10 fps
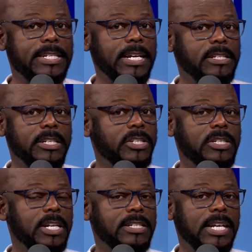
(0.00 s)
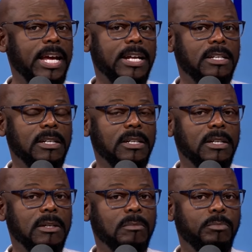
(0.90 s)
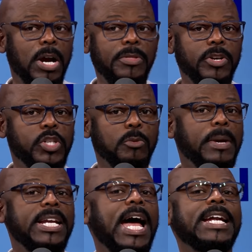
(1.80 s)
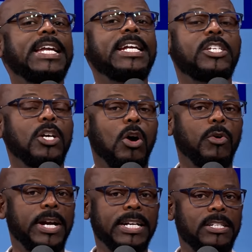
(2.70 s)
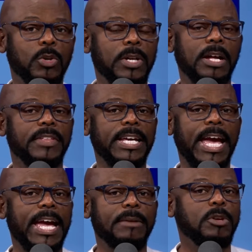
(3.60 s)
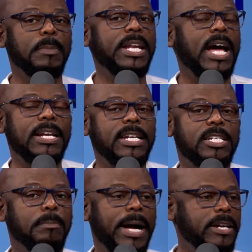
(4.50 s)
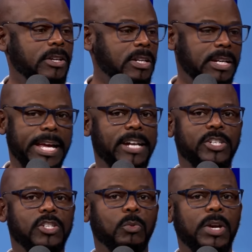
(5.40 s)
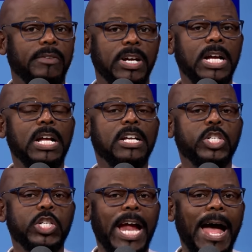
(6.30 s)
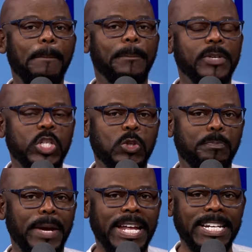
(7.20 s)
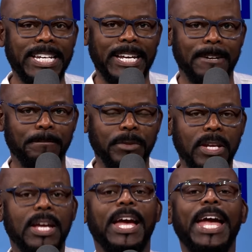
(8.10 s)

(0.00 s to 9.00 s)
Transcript: it. Just, that's it. Brothers, you may not need to go to, to another mm. game. You may not need to buy your little gadgets or whatever. Yep. Stop spending. Mm-hmm.